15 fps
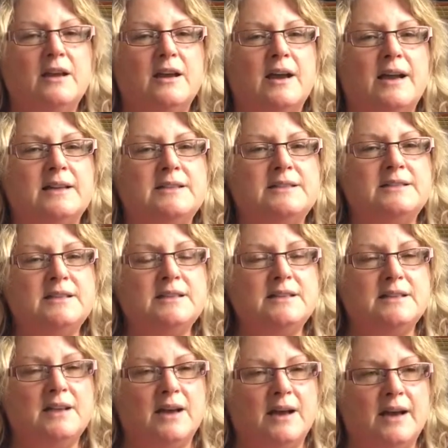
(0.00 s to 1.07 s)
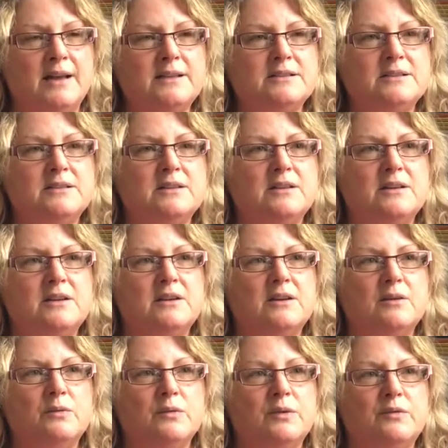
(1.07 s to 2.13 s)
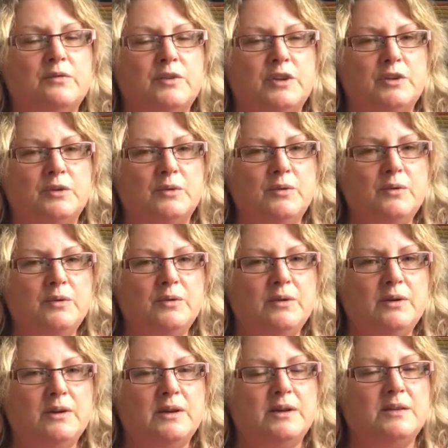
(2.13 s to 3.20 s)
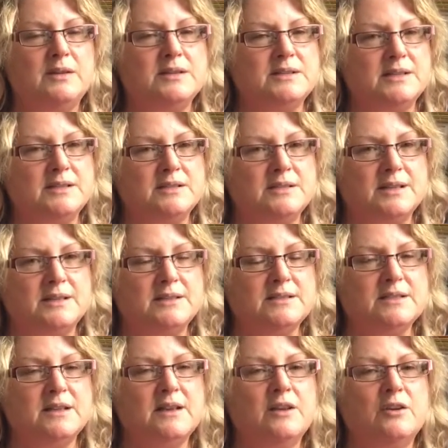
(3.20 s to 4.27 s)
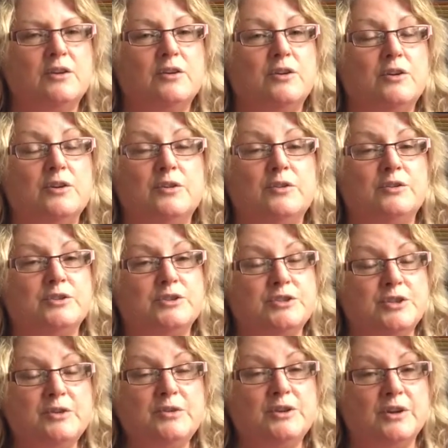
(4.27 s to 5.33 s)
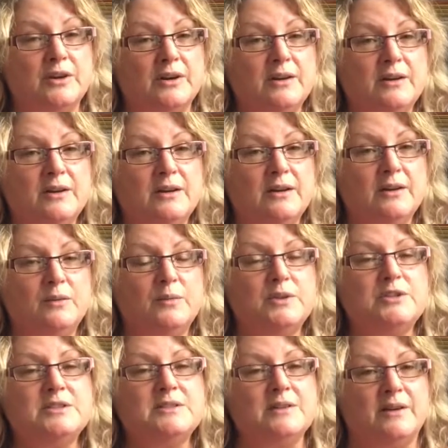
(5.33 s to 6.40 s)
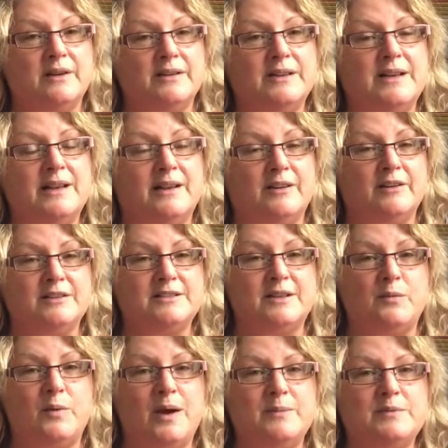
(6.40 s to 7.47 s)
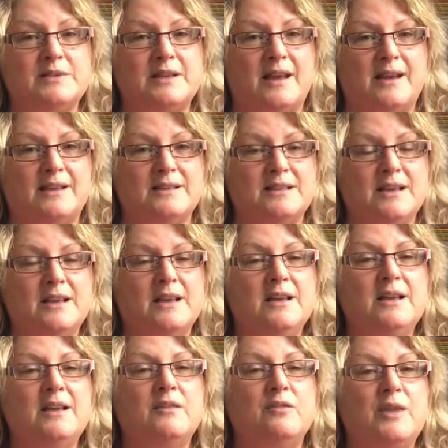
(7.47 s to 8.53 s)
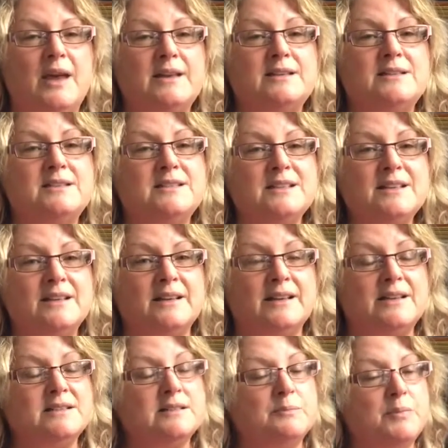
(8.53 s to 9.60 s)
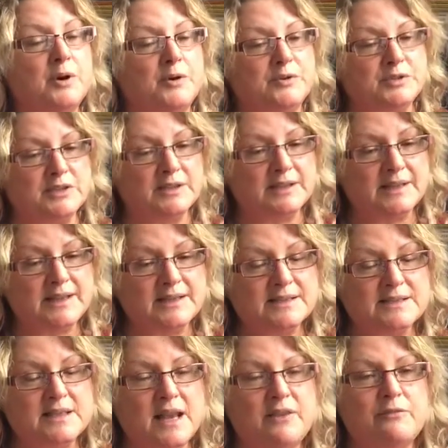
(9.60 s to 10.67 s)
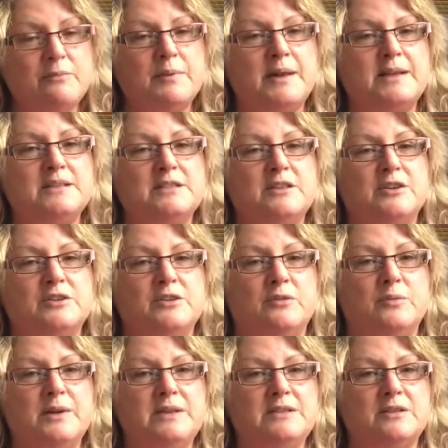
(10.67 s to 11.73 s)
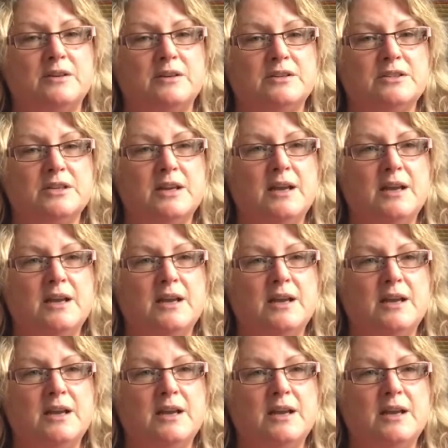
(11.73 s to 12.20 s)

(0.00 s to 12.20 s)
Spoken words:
I did not review, in this instance, Google Junior, which is on the LRC website. That still is supposedly a safe place to go do research.